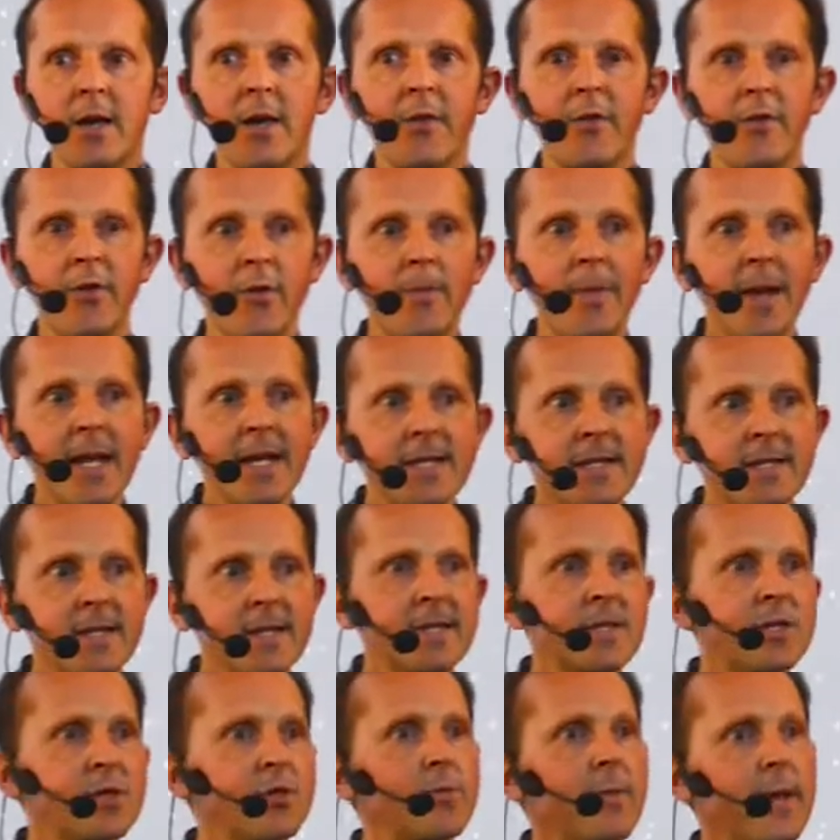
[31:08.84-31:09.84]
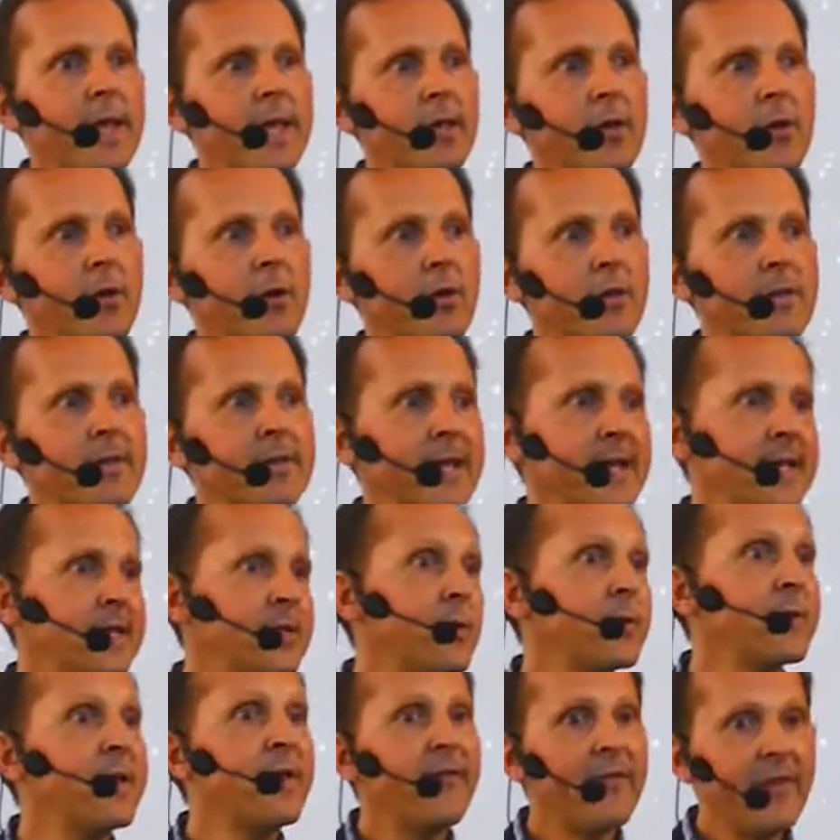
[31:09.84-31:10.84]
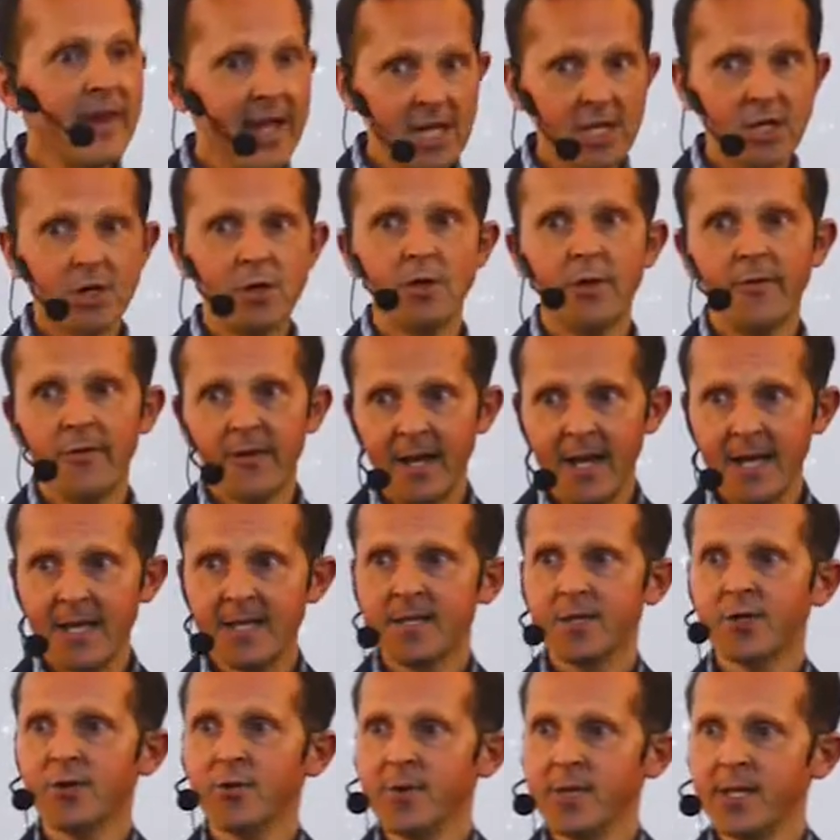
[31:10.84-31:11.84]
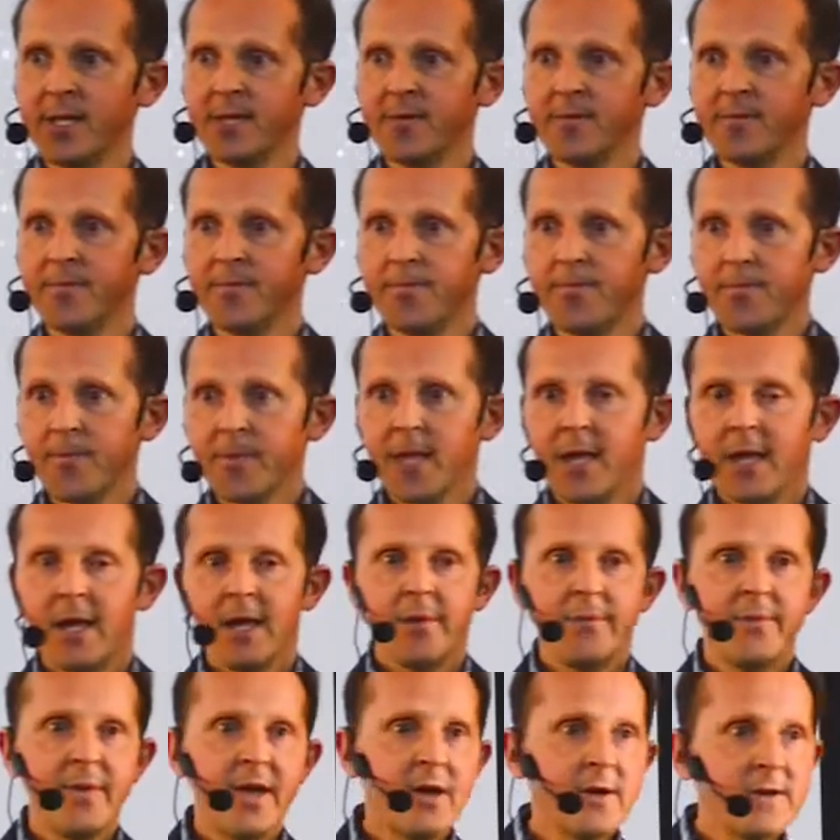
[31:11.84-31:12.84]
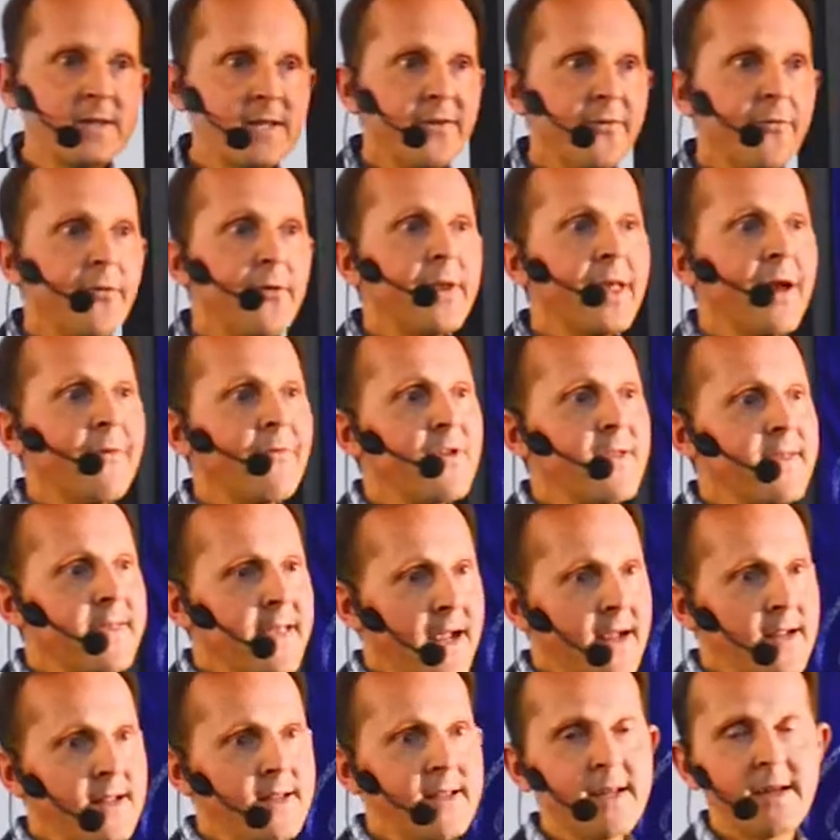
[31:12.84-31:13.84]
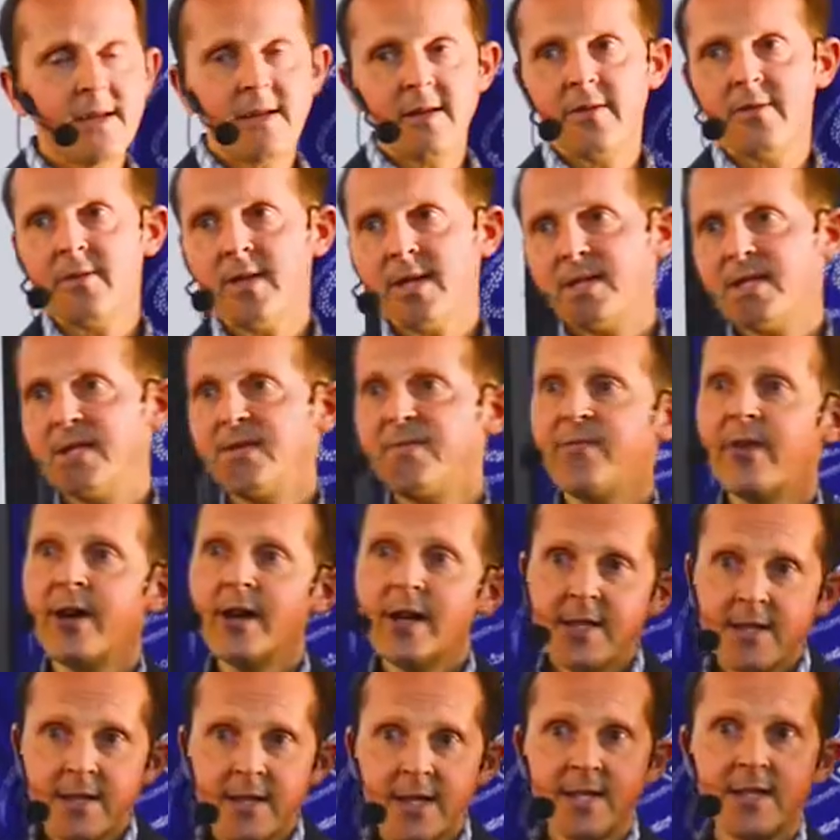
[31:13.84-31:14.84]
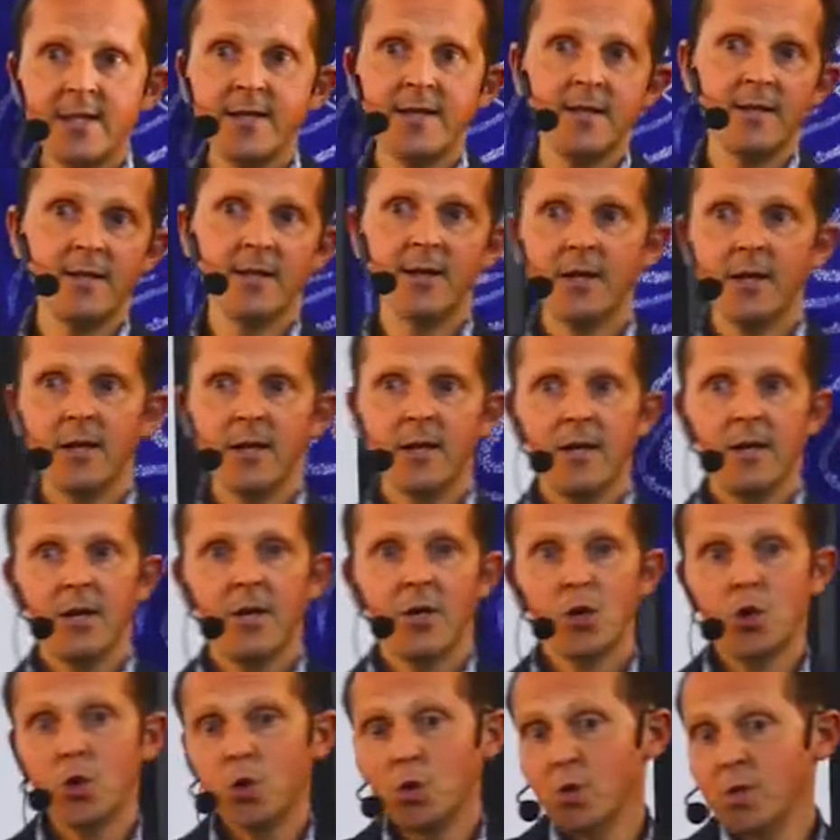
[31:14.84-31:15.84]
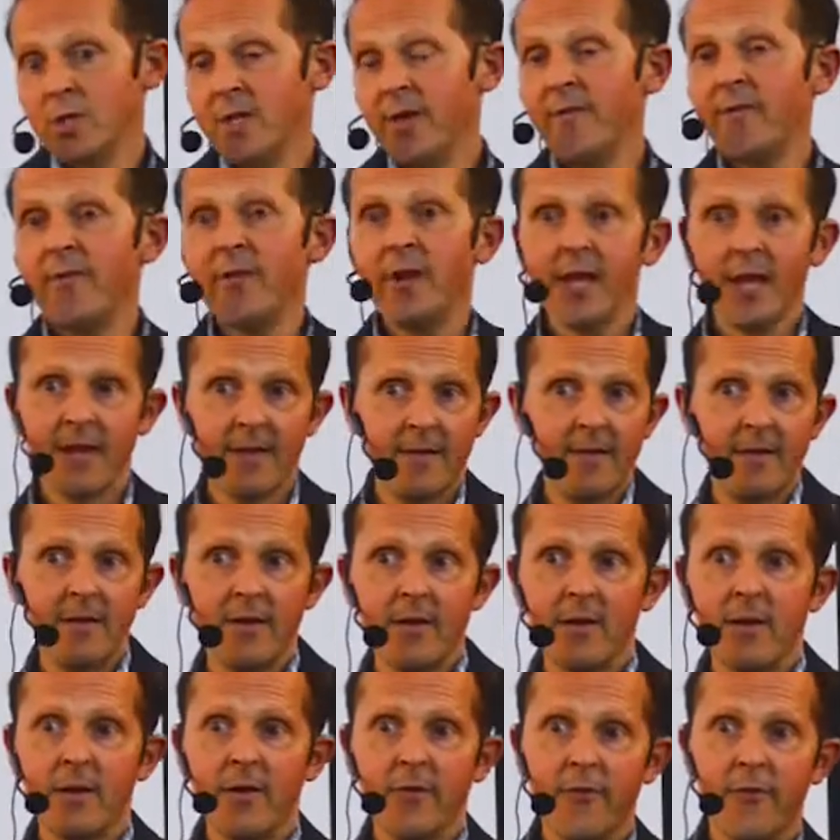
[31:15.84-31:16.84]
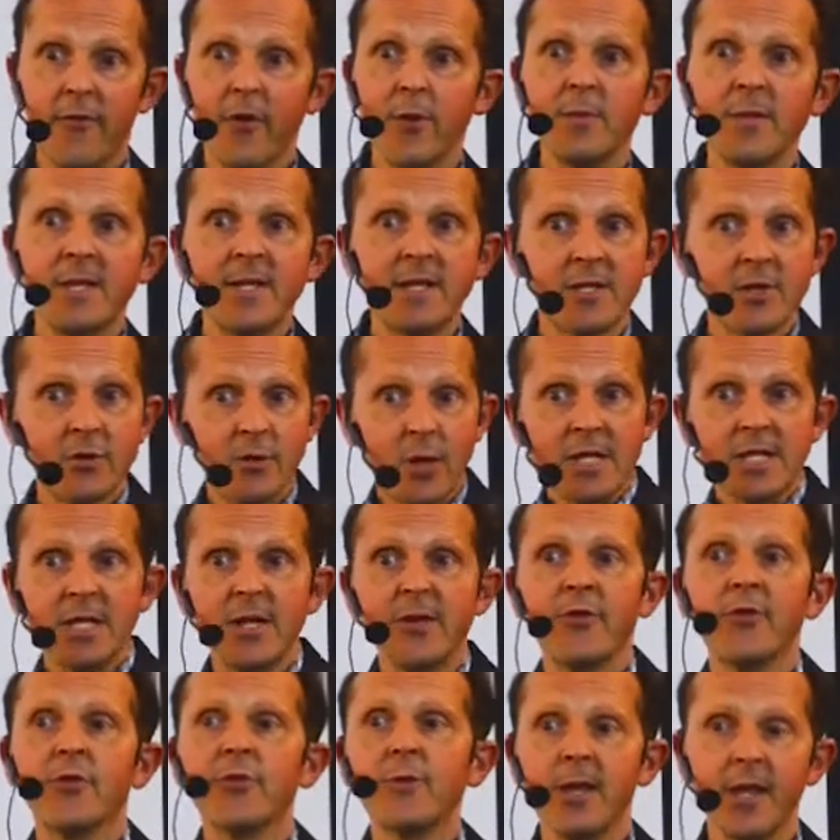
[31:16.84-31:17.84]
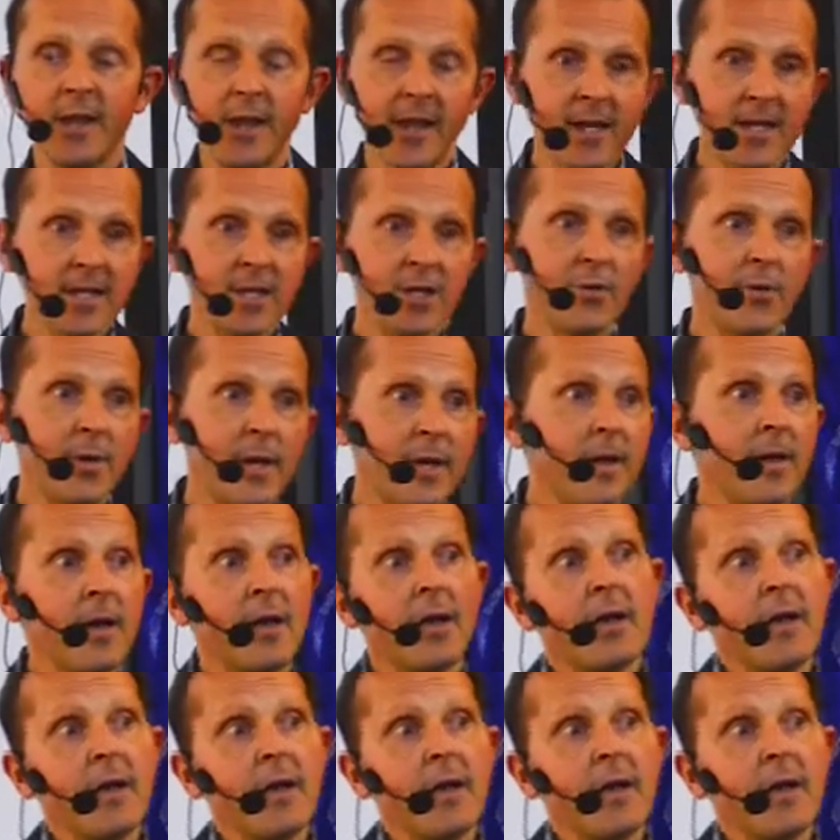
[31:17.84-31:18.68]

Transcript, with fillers: the best is to make a test of deflection of an asteroid. Because if we have a technique that is validated to deflect from its trajectory an asteroid,